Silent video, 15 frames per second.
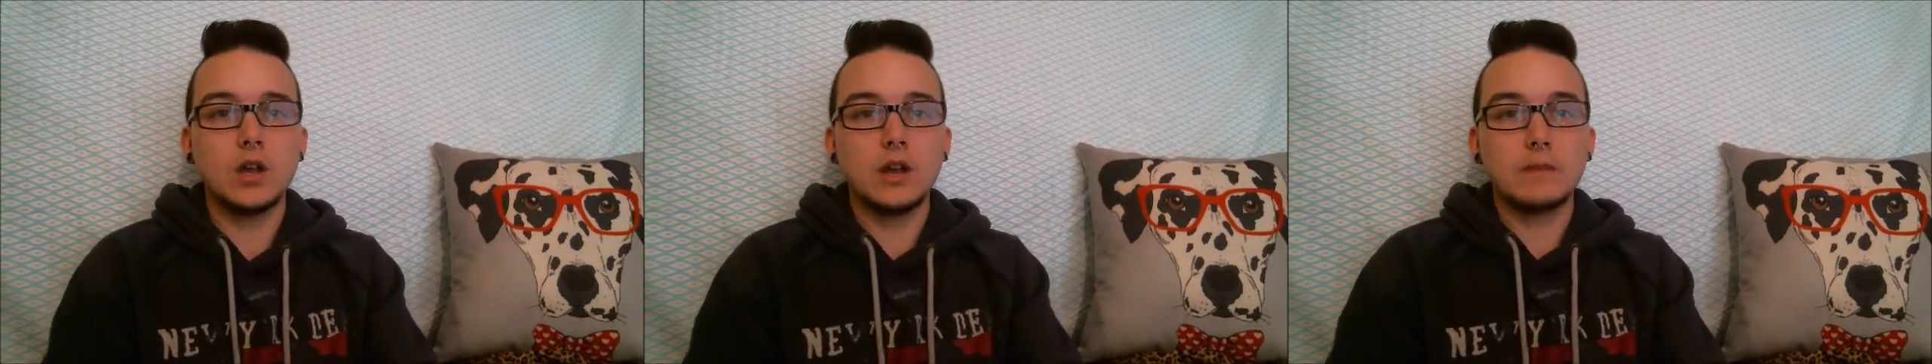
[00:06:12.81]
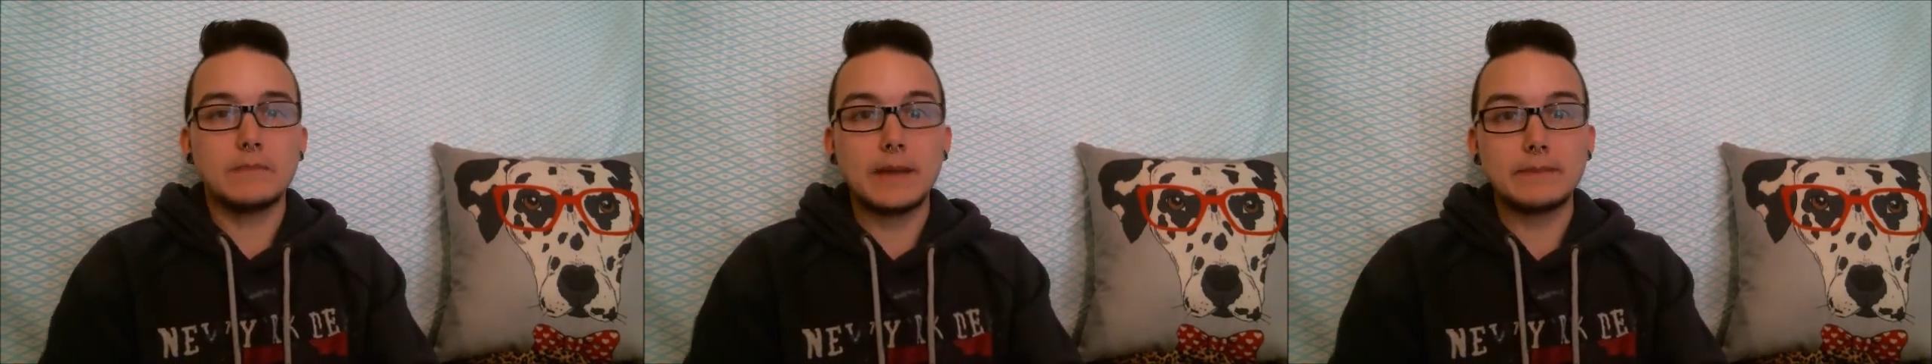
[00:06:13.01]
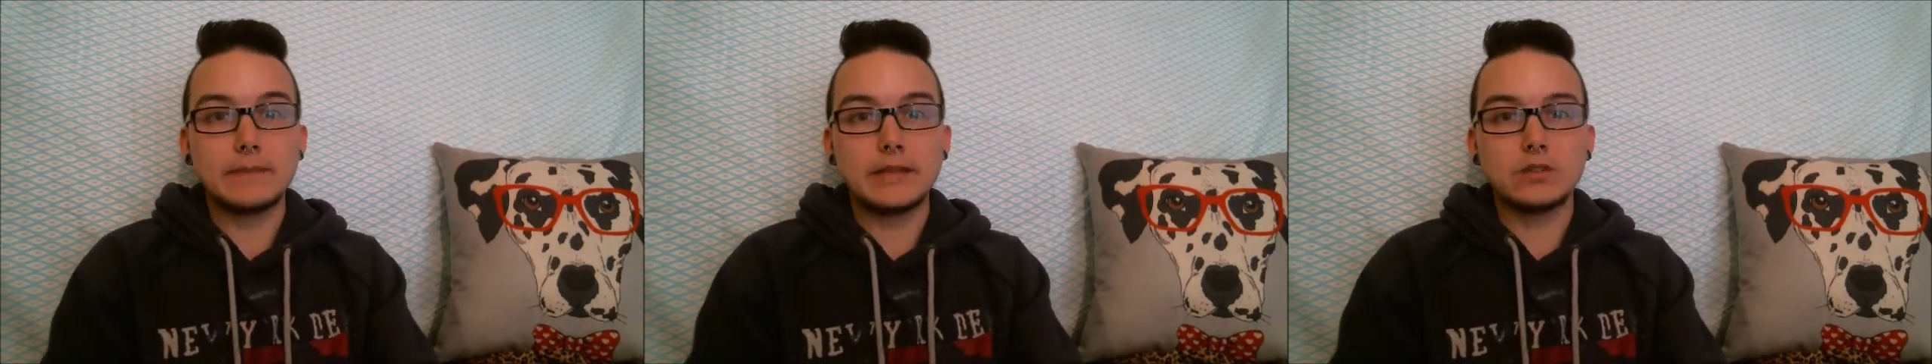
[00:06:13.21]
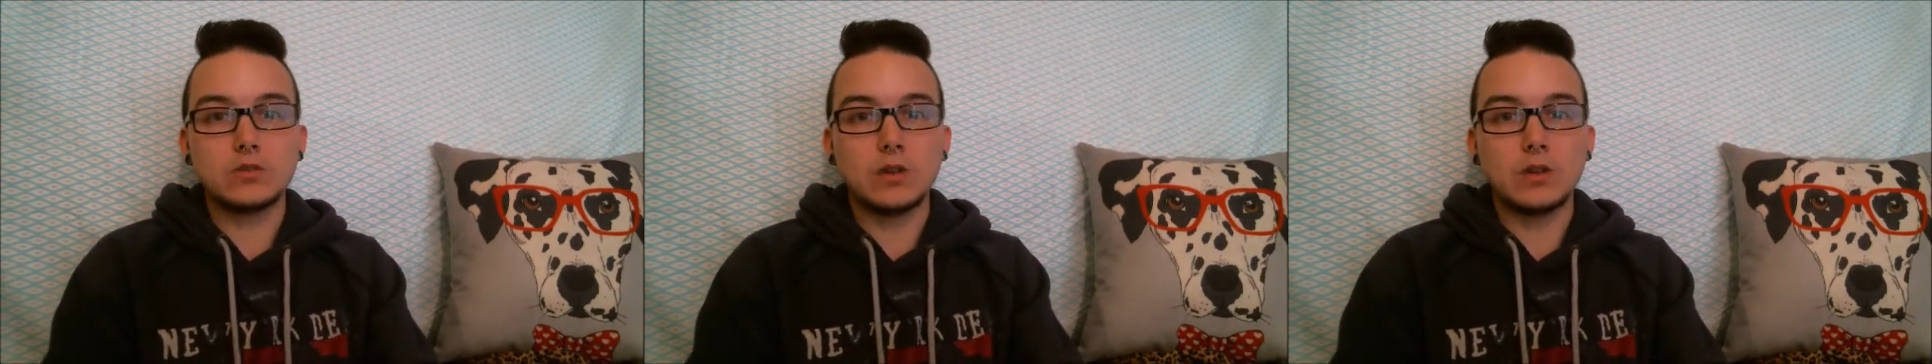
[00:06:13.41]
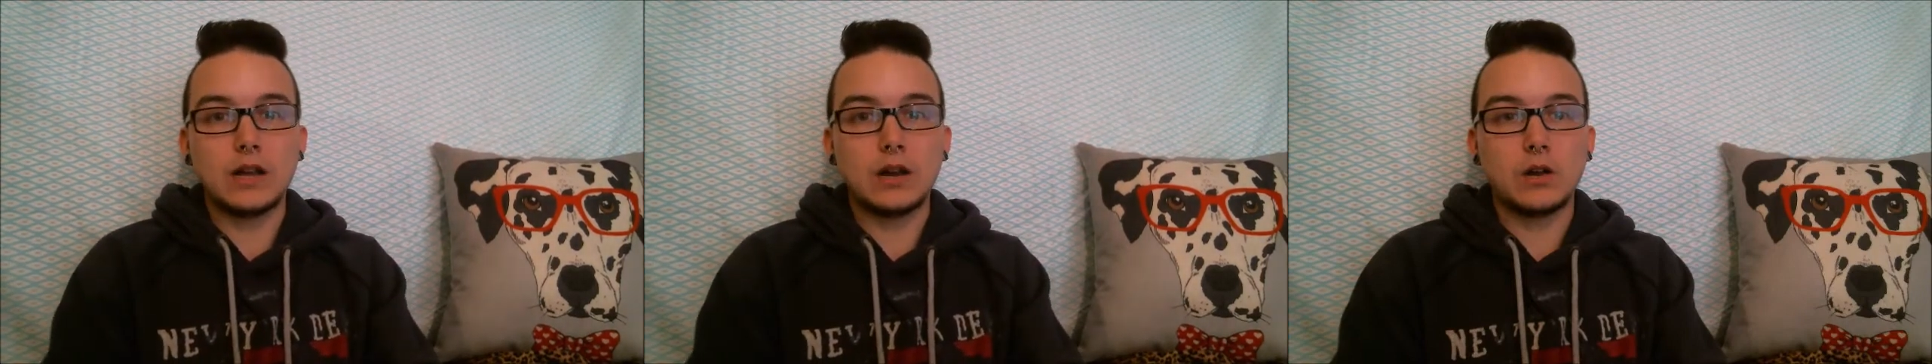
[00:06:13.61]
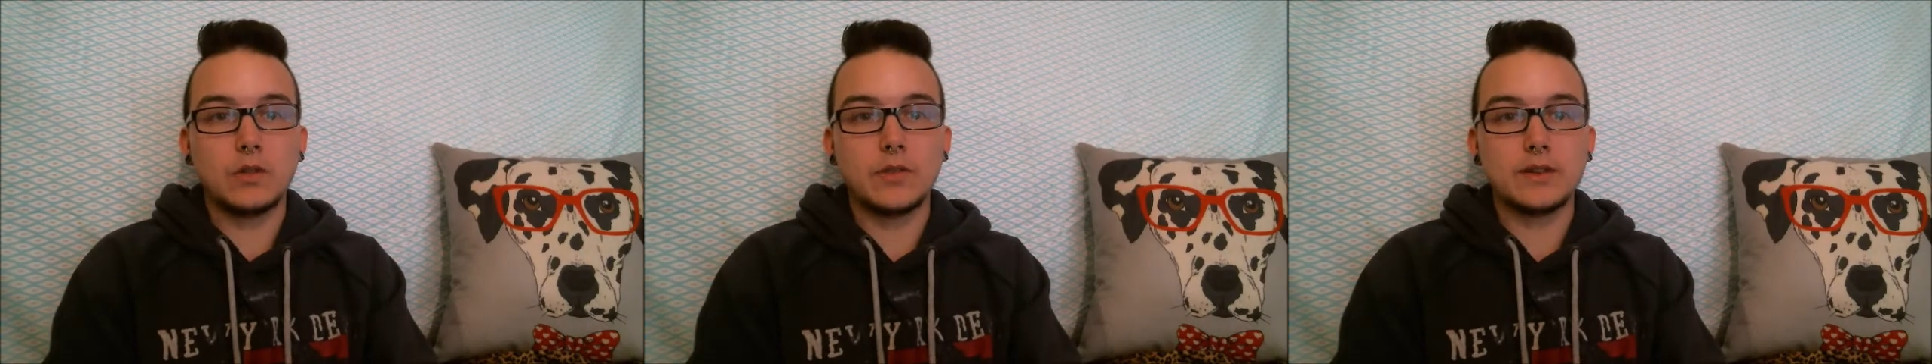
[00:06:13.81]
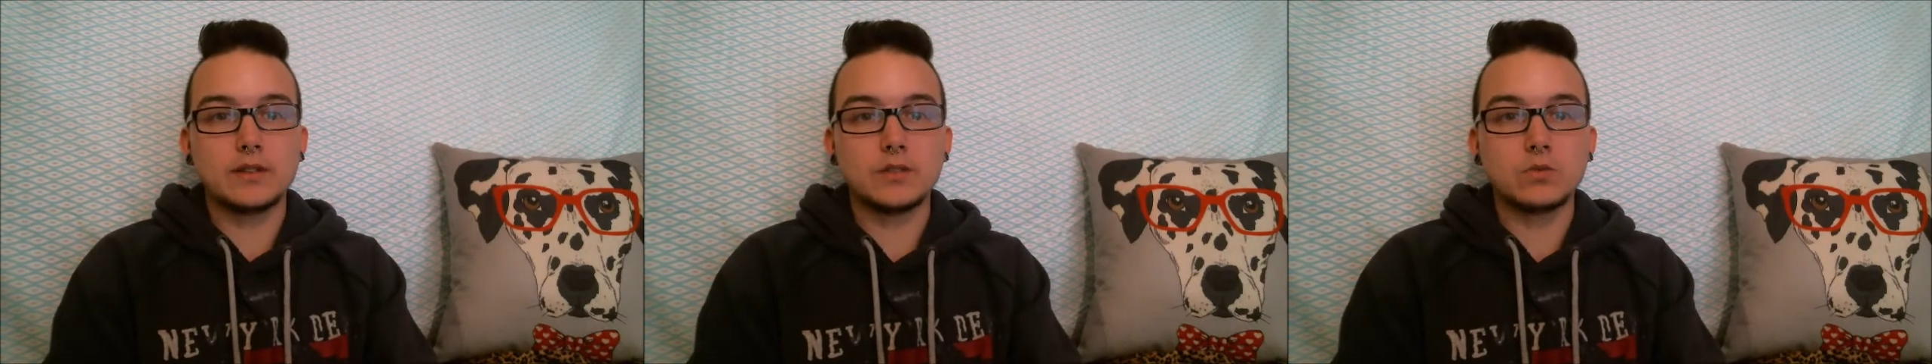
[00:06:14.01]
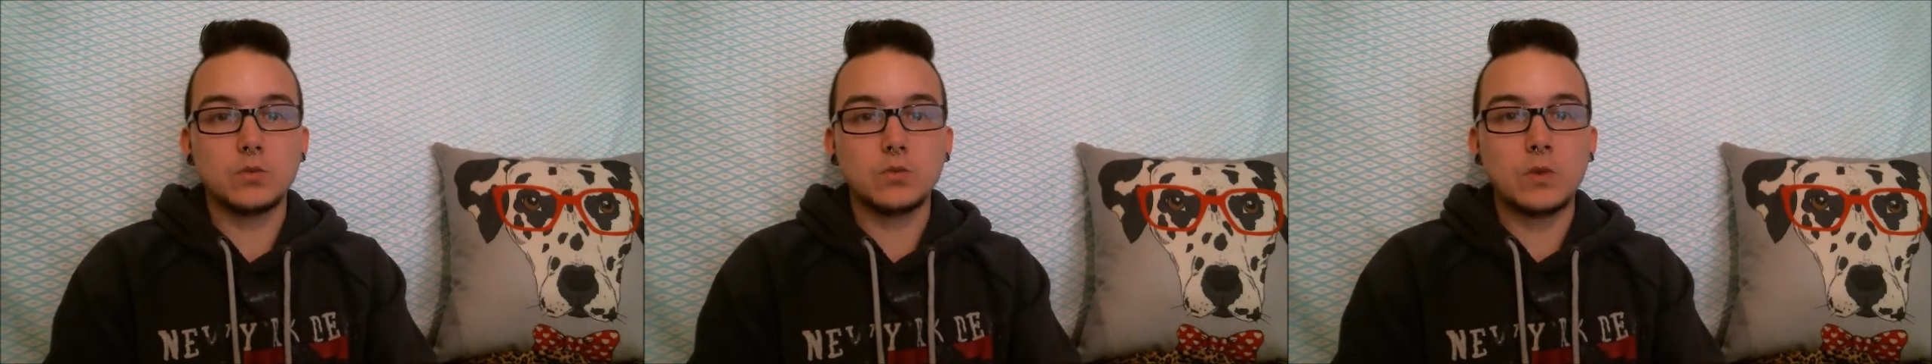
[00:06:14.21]
my mental health as
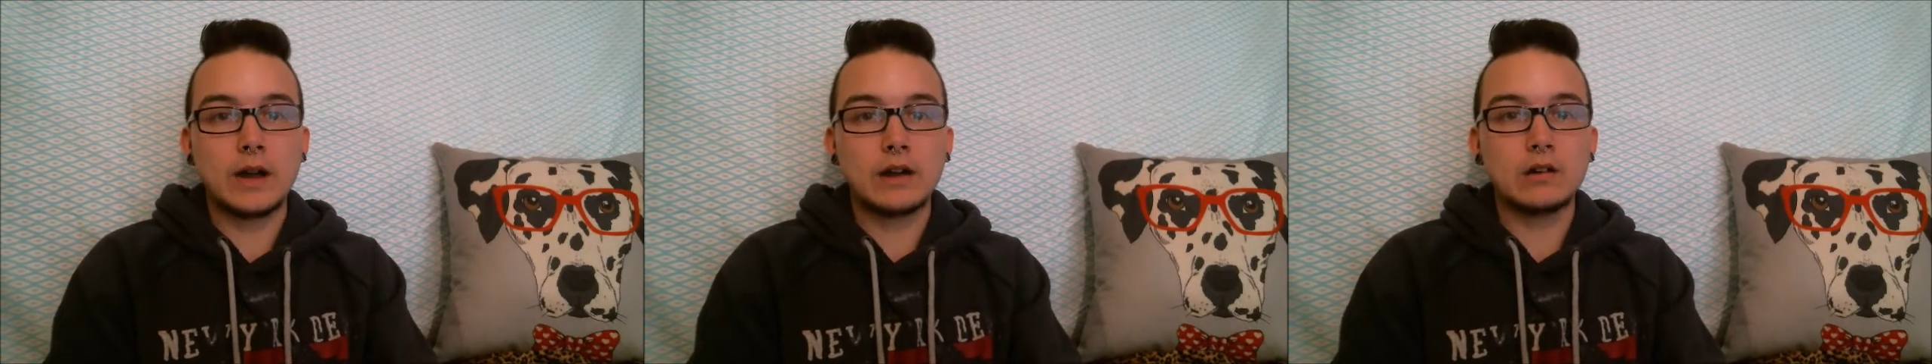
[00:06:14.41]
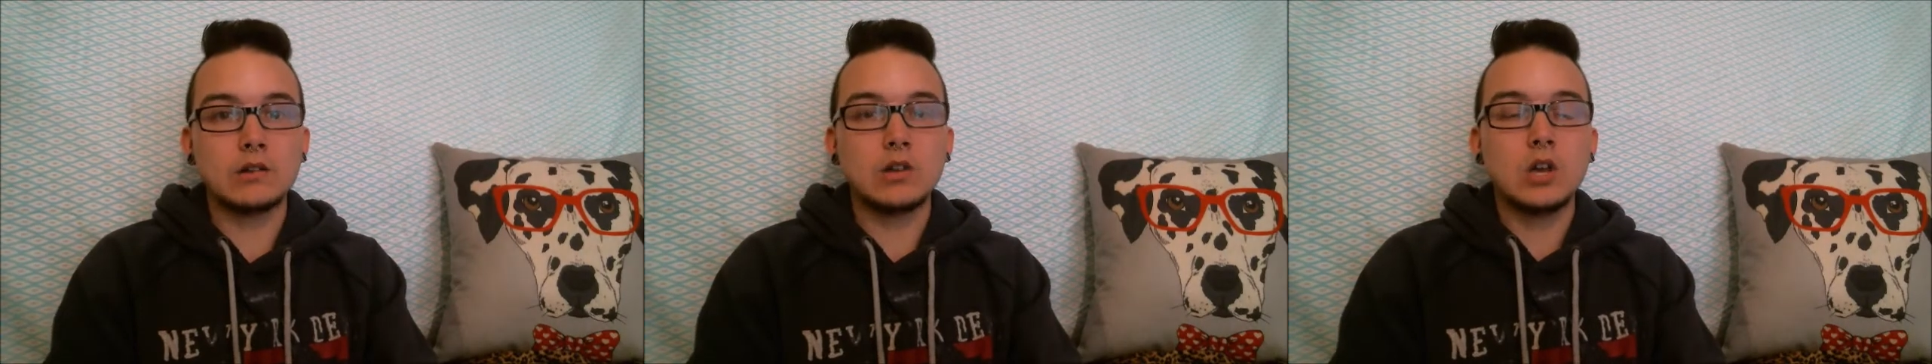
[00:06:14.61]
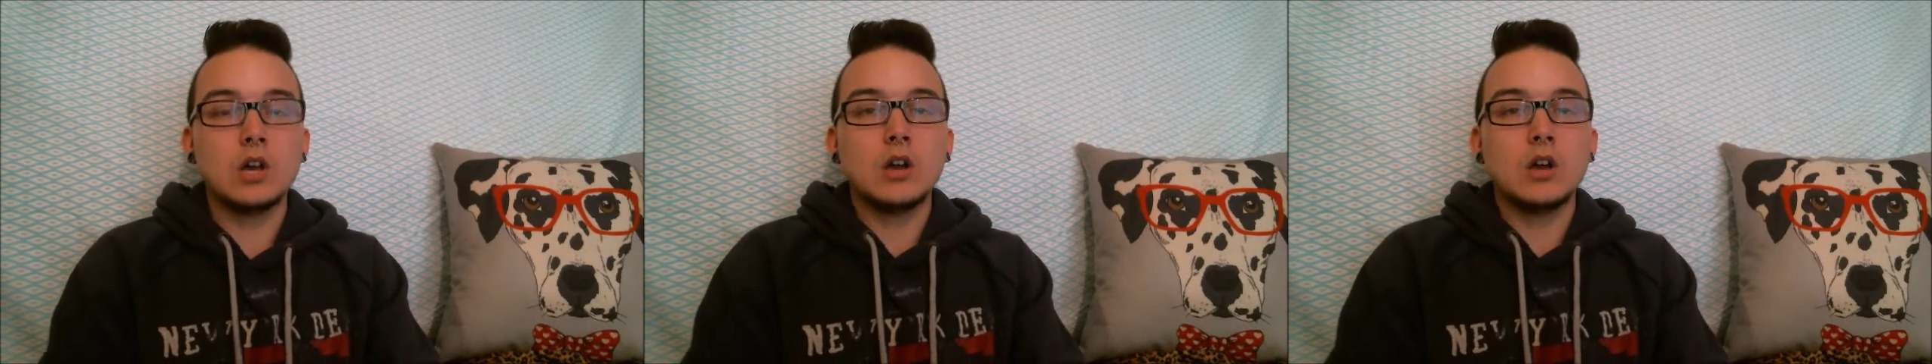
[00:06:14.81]
well.